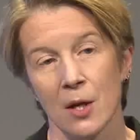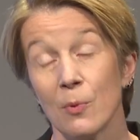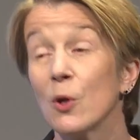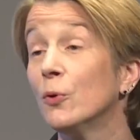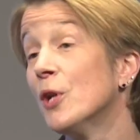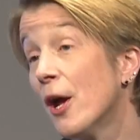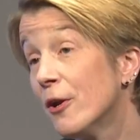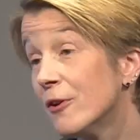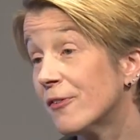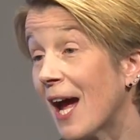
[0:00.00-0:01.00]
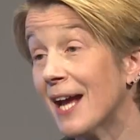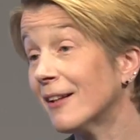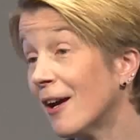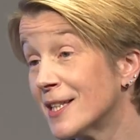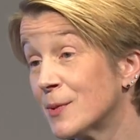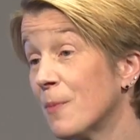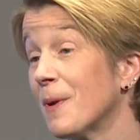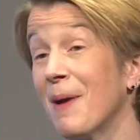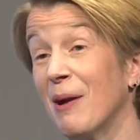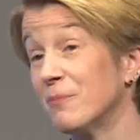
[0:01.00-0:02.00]
We all know the headlines will be
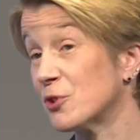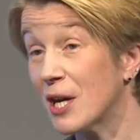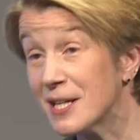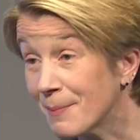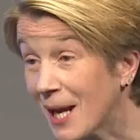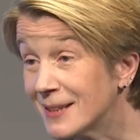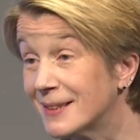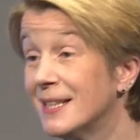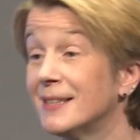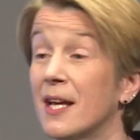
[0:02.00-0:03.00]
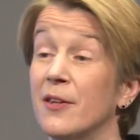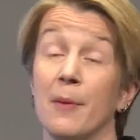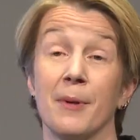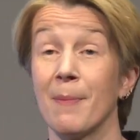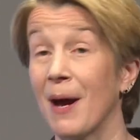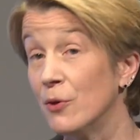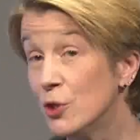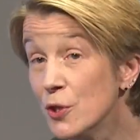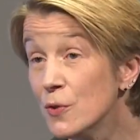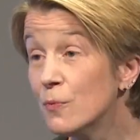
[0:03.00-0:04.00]
about trading places and they'll be about
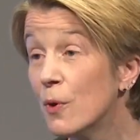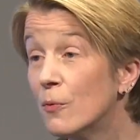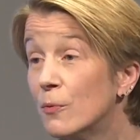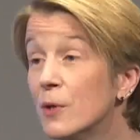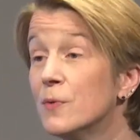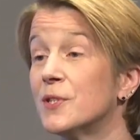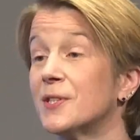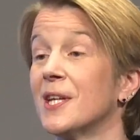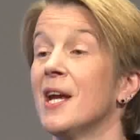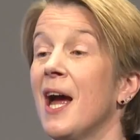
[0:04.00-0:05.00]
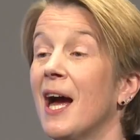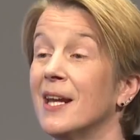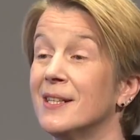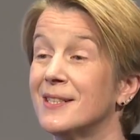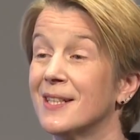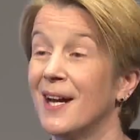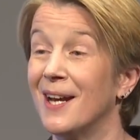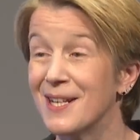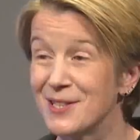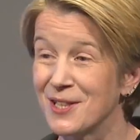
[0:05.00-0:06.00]
new routes and
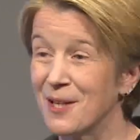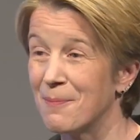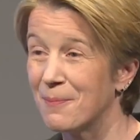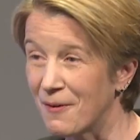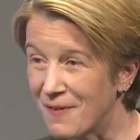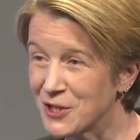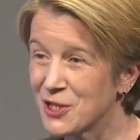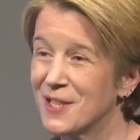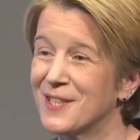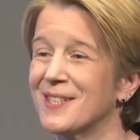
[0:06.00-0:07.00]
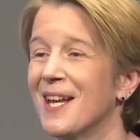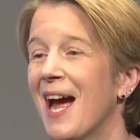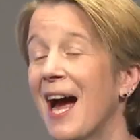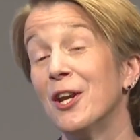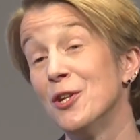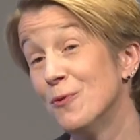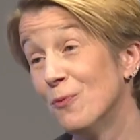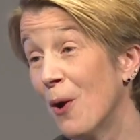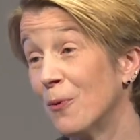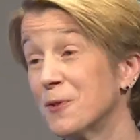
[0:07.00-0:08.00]
into professions and new
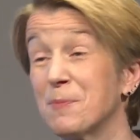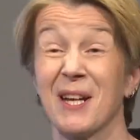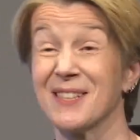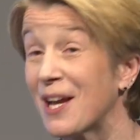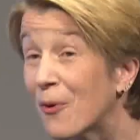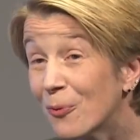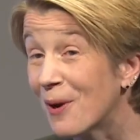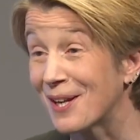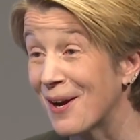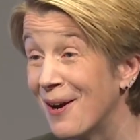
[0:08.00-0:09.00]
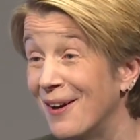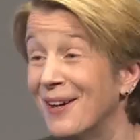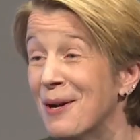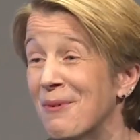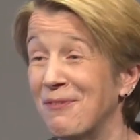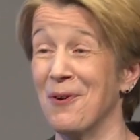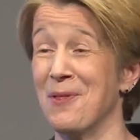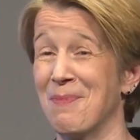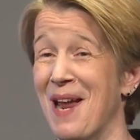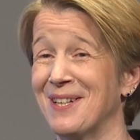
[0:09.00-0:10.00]
roles, because they already are before
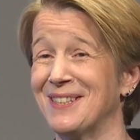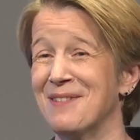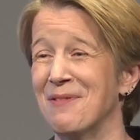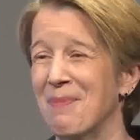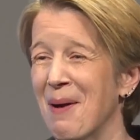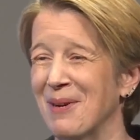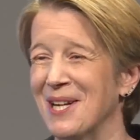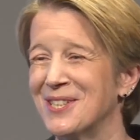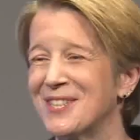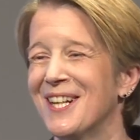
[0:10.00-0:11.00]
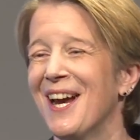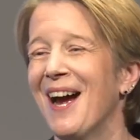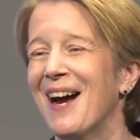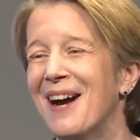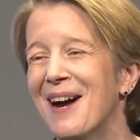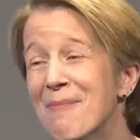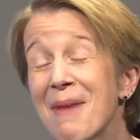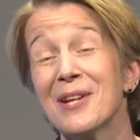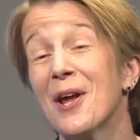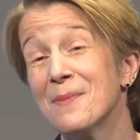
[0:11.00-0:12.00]
the plan is even published. And
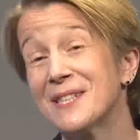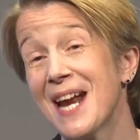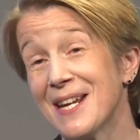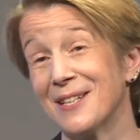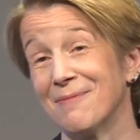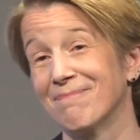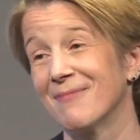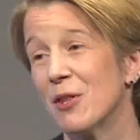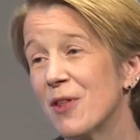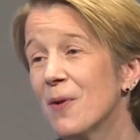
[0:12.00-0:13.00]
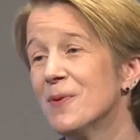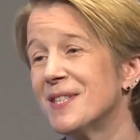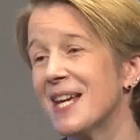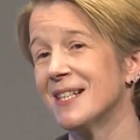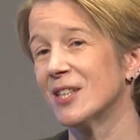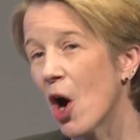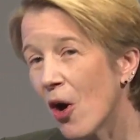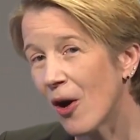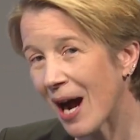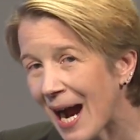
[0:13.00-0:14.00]
make no mistake, those things
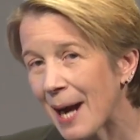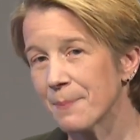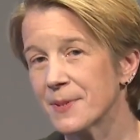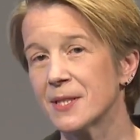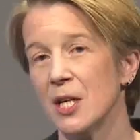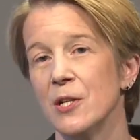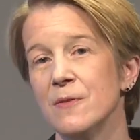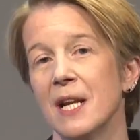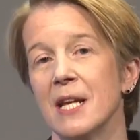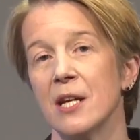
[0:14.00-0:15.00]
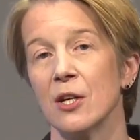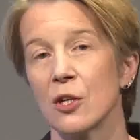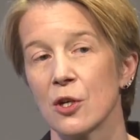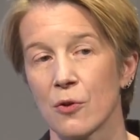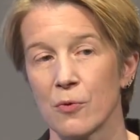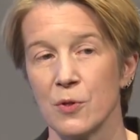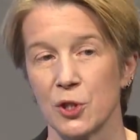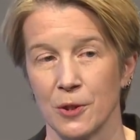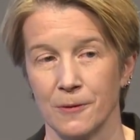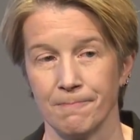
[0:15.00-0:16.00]
are absolutely
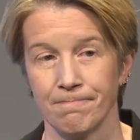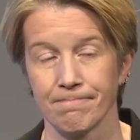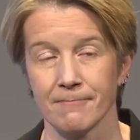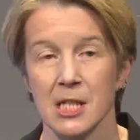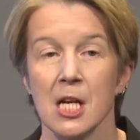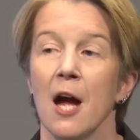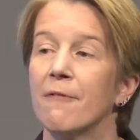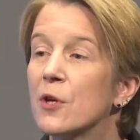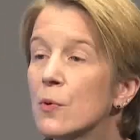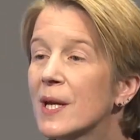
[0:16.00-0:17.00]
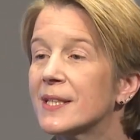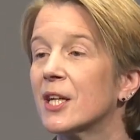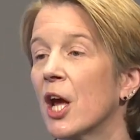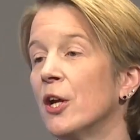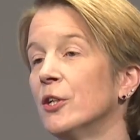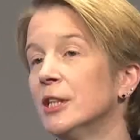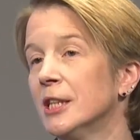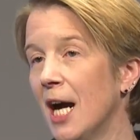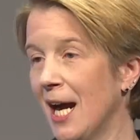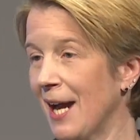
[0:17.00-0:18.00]
crucial. A few weeks ago,
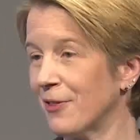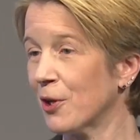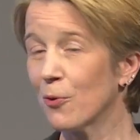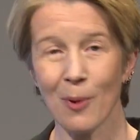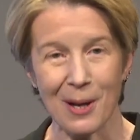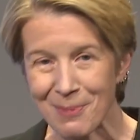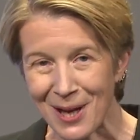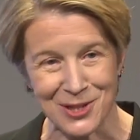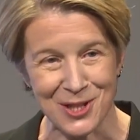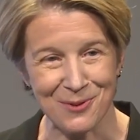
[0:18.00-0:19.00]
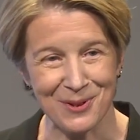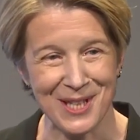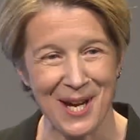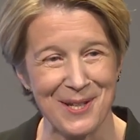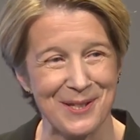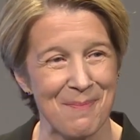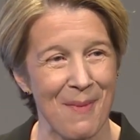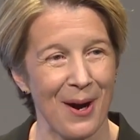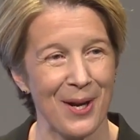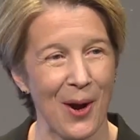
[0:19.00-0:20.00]
I had the great pleasure to return to
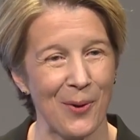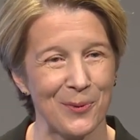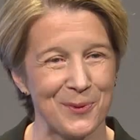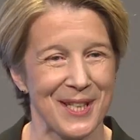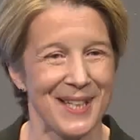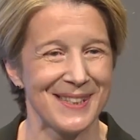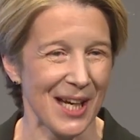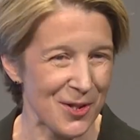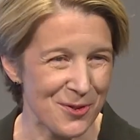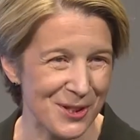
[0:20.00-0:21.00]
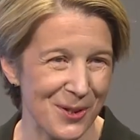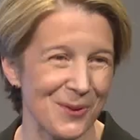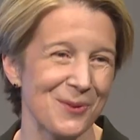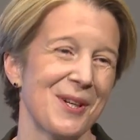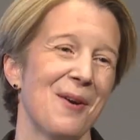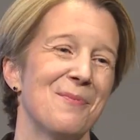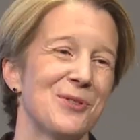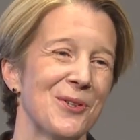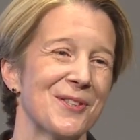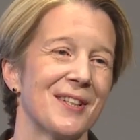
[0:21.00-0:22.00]
my old secondary school, Durham
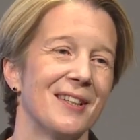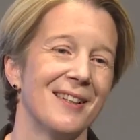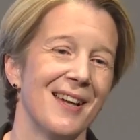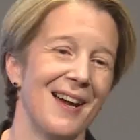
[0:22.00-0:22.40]
Johnson